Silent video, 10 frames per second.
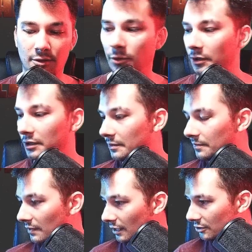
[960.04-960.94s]
corner.
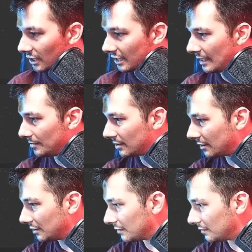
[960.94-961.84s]
I'll try to keep this
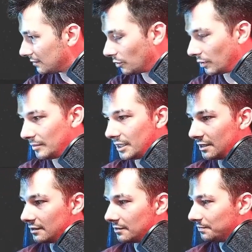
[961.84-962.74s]
under 20
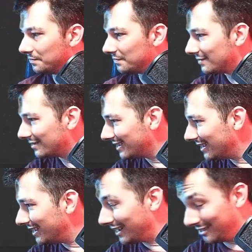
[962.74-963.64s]
minutes,
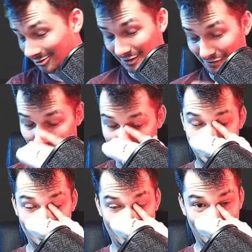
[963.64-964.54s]
25
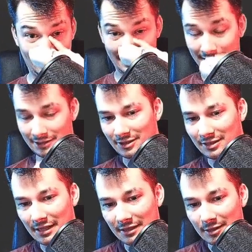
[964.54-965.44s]
minutes. I should
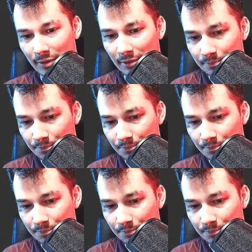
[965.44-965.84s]
say this, but